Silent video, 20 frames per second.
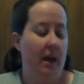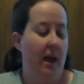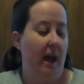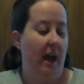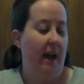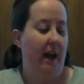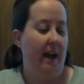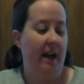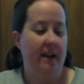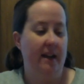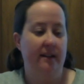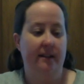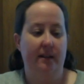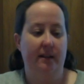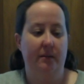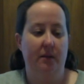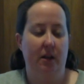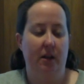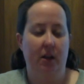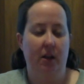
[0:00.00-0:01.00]
And I had
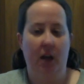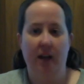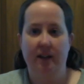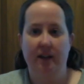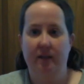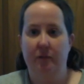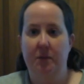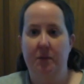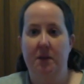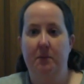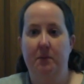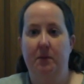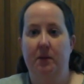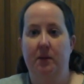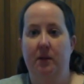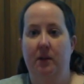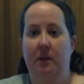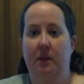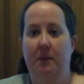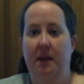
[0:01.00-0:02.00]
seen lots of
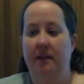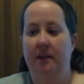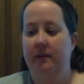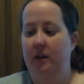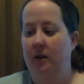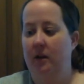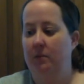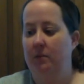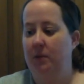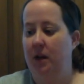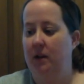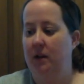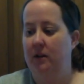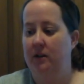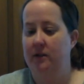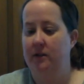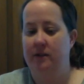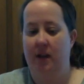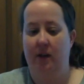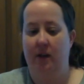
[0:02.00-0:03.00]
people make sock
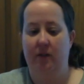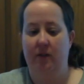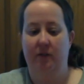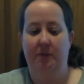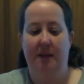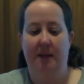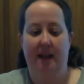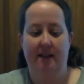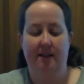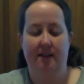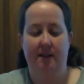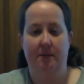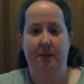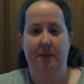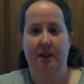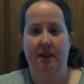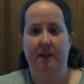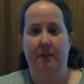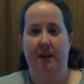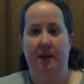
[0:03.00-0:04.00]
blockers out of plastic
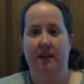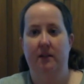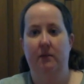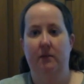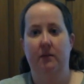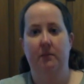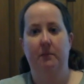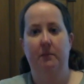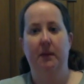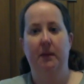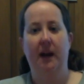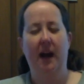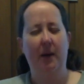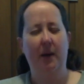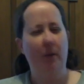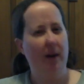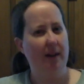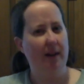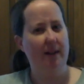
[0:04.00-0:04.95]
placemats. But I wanted